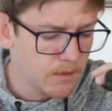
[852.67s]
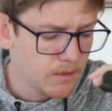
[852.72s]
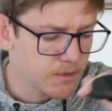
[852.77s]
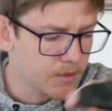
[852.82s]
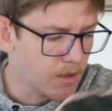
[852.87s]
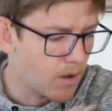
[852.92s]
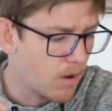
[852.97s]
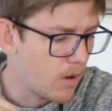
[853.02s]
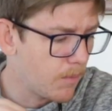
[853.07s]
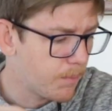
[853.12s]

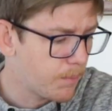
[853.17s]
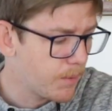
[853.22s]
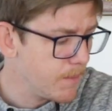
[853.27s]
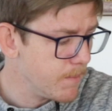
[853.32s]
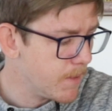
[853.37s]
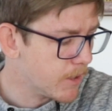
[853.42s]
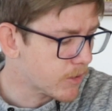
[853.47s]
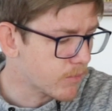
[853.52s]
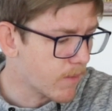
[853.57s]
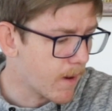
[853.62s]
So I'll
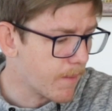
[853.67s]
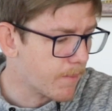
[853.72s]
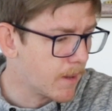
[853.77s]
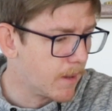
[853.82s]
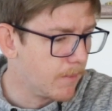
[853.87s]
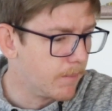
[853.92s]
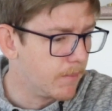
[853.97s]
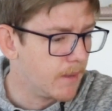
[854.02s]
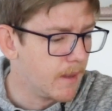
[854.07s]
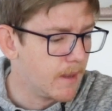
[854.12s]
pretty much wrap it
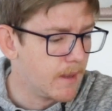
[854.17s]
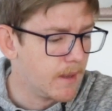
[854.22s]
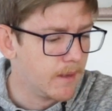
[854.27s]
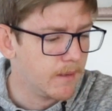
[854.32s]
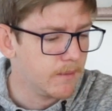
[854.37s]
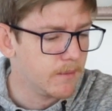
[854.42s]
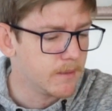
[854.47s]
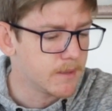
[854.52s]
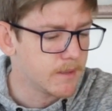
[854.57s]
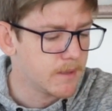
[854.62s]
up
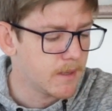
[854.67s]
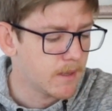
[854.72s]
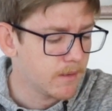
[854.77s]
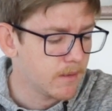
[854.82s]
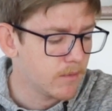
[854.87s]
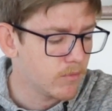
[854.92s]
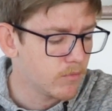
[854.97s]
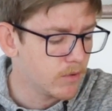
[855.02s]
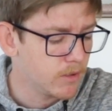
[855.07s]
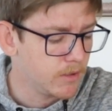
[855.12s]
there. There's
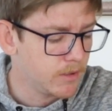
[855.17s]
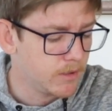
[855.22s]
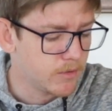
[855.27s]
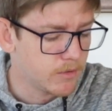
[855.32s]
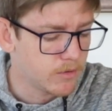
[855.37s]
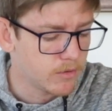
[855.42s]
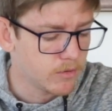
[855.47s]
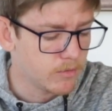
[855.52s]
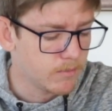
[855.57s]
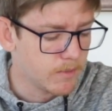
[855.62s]
nothing really
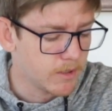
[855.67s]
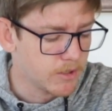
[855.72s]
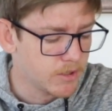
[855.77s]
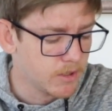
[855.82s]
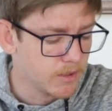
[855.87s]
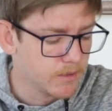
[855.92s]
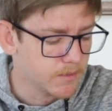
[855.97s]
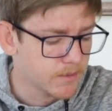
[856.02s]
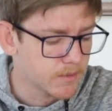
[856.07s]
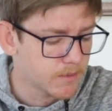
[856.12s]
too
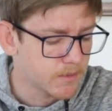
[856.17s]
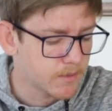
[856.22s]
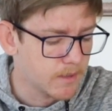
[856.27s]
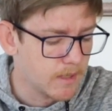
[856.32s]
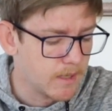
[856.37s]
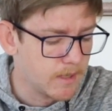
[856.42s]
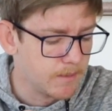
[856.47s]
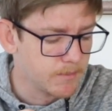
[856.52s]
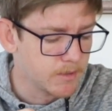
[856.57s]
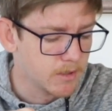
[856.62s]
much else
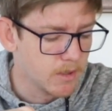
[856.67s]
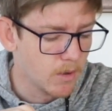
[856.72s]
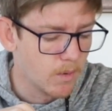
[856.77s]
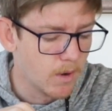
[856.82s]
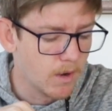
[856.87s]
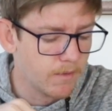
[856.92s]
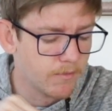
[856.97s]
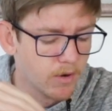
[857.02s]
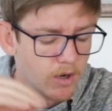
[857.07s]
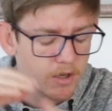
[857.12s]
to
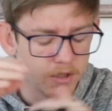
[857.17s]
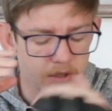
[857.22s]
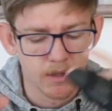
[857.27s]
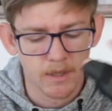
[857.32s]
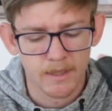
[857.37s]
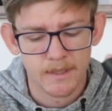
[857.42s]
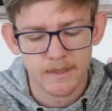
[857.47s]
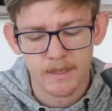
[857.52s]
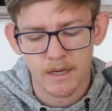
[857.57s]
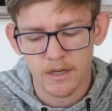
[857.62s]
go over.
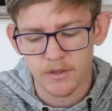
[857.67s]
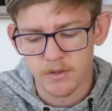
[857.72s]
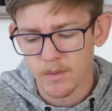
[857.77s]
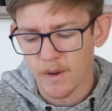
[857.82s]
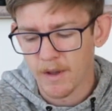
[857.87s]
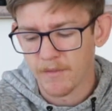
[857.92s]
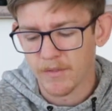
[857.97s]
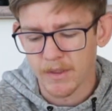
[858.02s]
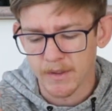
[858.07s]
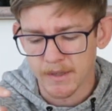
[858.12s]
Like I said, I do
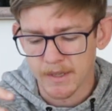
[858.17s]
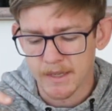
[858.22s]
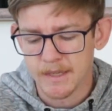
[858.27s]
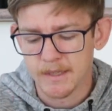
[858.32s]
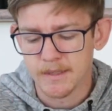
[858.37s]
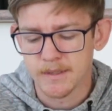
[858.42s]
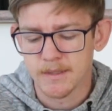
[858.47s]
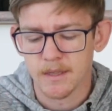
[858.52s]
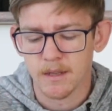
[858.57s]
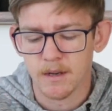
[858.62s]
have other
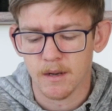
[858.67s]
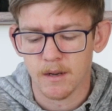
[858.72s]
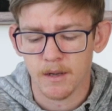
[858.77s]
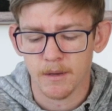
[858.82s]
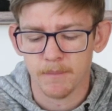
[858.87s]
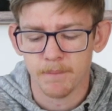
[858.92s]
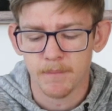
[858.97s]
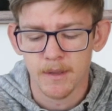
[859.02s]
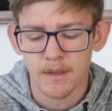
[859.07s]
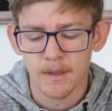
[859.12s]
kits that
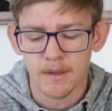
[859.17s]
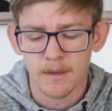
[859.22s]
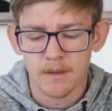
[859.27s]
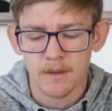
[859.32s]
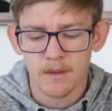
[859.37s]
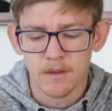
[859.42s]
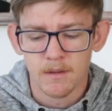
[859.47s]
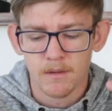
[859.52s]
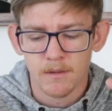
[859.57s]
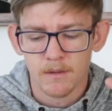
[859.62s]
I
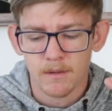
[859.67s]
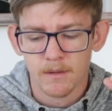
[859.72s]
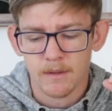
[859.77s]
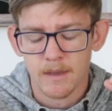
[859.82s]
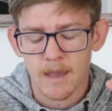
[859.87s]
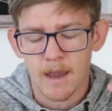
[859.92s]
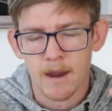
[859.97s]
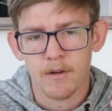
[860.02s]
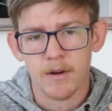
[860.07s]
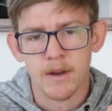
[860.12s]

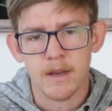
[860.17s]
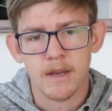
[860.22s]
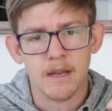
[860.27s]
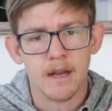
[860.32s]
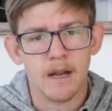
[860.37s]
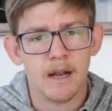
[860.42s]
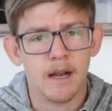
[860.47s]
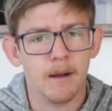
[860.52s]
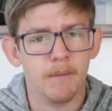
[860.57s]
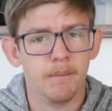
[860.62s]
carry.
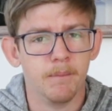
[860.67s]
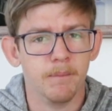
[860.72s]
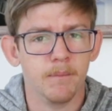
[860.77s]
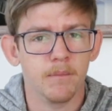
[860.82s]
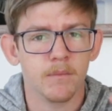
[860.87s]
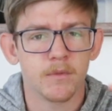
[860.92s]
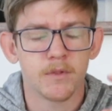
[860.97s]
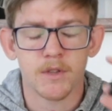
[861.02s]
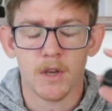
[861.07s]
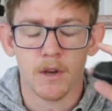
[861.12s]

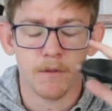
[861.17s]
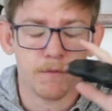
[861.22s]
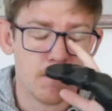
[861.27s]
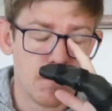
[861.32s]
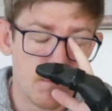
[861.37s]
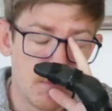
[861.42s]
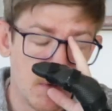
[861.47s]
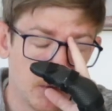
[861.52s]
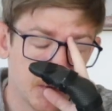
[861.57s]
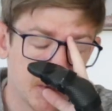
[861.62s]
So for
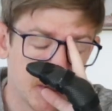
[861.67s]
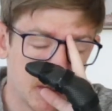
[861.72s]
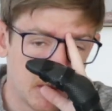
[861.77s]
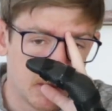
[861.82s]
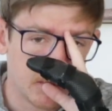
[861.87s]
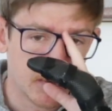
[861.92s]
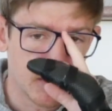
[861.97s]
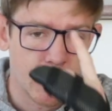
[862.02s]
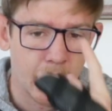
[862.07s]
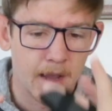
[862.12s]

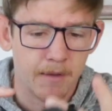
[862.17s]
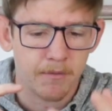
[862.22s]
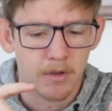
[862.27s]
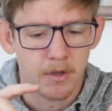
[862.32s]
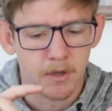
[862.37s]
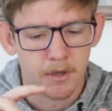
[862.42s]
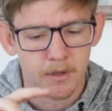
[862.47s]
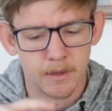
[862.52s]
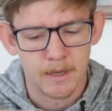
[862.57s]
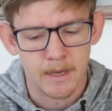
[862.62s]
milsims, I have
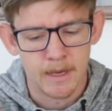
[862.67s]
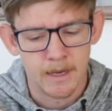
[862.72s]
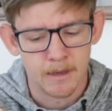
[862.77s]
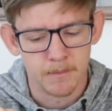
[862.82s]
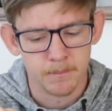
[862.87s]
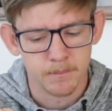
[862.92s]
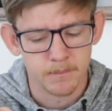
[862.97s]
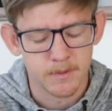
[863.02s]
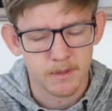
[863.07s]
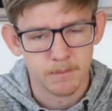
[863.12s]

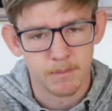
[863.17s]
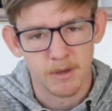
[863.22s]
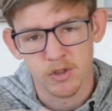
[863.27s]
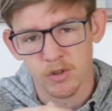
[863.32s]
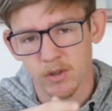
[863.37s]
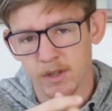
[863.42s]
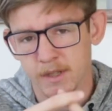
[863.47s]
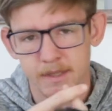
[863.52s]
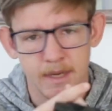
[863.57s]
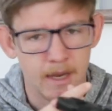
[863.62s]
a
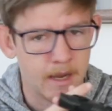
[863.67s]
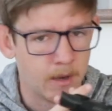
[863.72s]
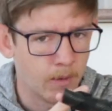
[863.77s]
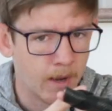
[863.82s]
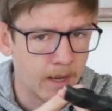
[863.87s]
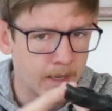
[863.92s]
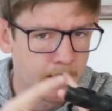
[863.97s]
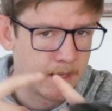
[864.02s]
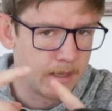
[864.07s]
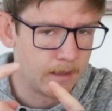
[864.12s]
specialised
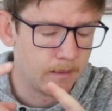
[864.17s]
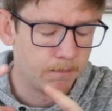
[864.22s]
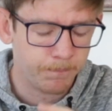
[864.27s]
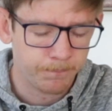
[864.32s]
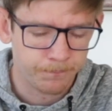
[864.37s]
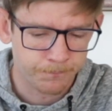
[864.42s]
airway kit